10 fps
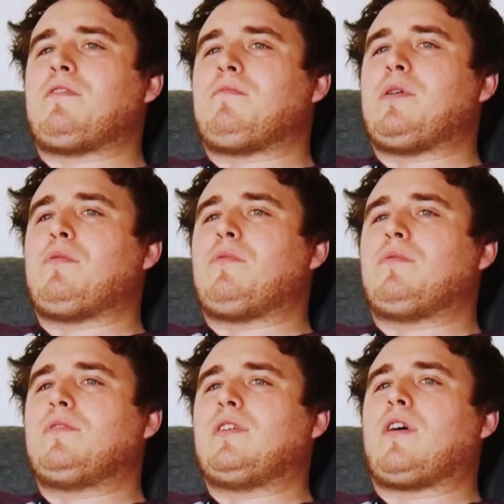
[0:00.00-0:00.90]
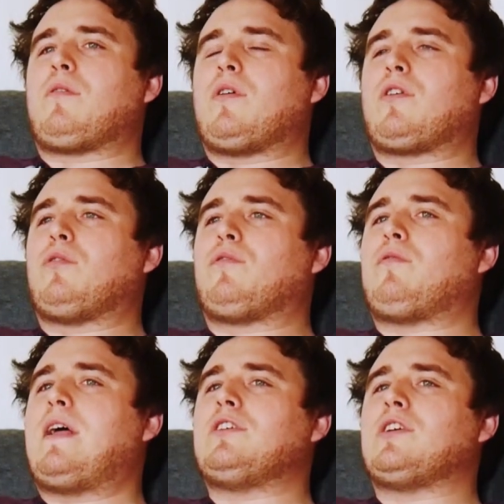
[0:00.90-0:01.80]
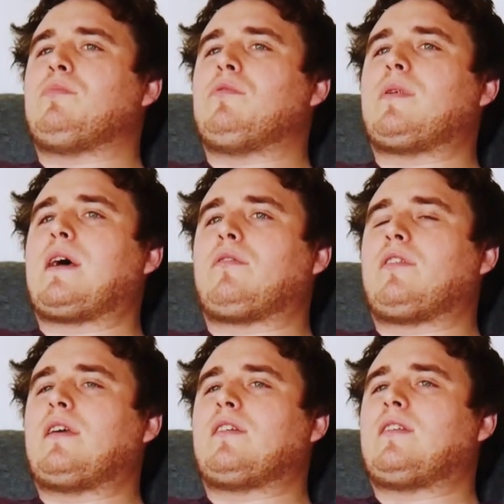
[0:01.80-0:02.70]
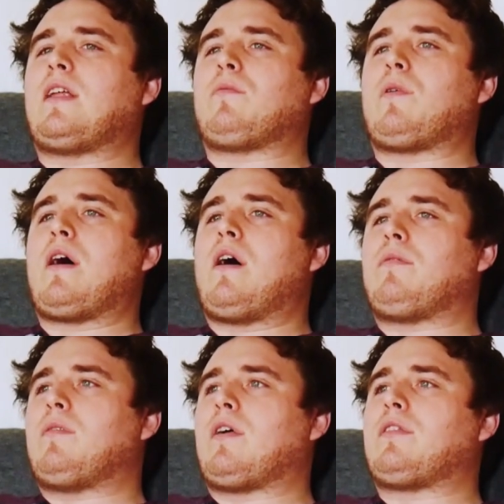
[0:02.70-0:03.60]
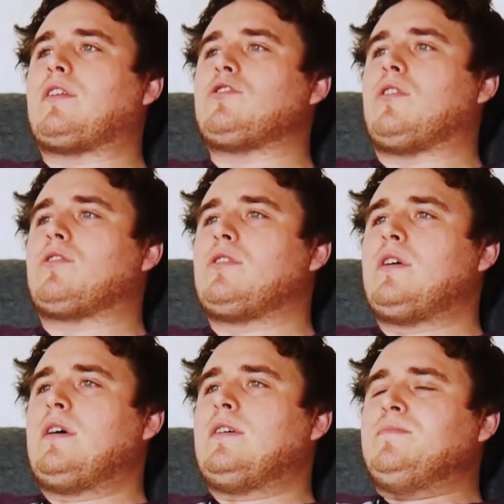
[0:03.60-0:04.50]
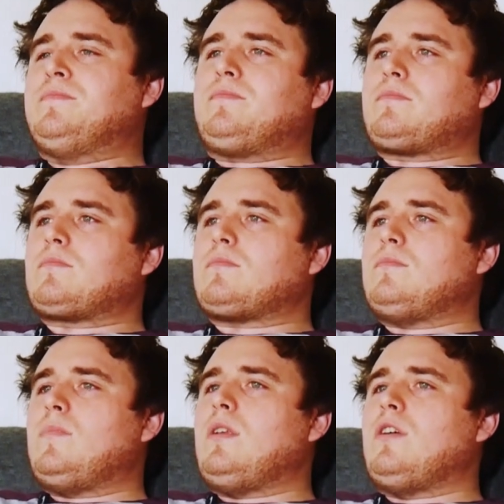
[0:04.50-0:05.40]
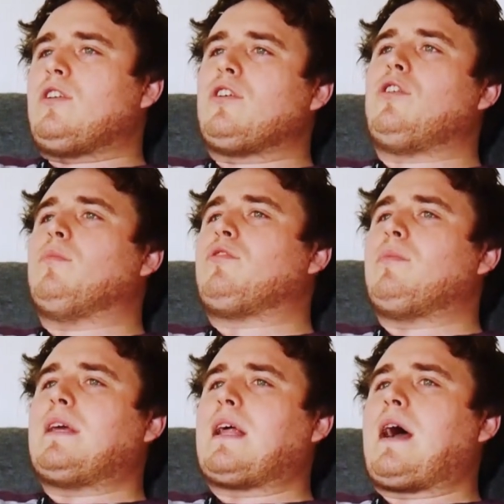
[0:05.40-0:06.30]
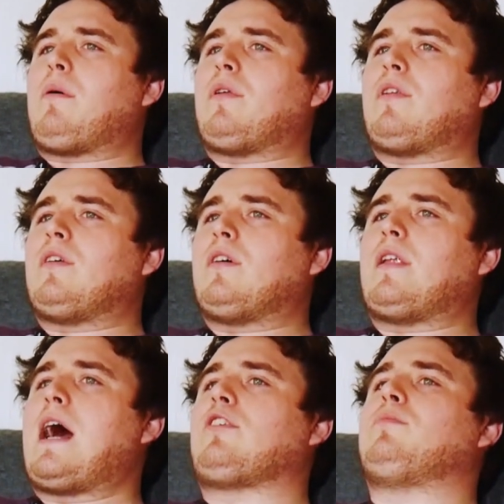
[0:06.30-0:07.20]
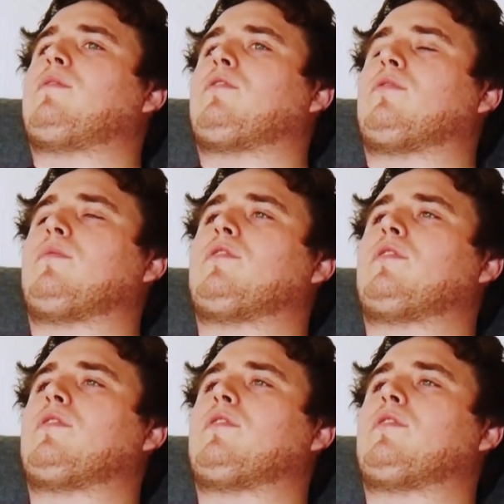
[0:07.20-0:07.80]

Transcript: built, you know, a good friendship up now, to the extent where I think Josh could come to me now and ask me for something and